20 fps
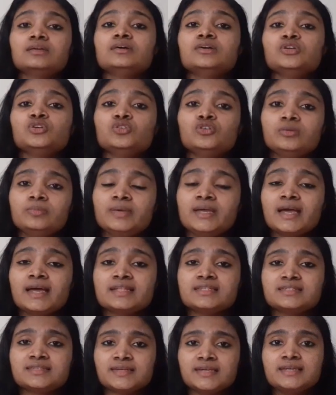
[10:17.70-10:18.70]
you will be
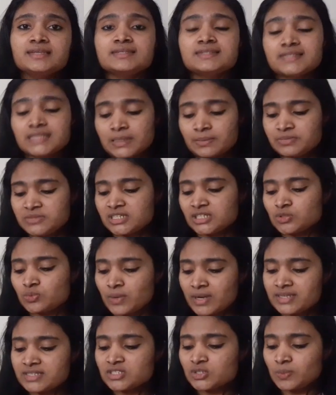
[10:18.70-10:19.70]
answering subject
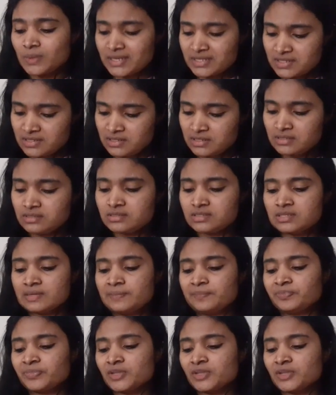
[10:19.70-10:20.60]
wise questions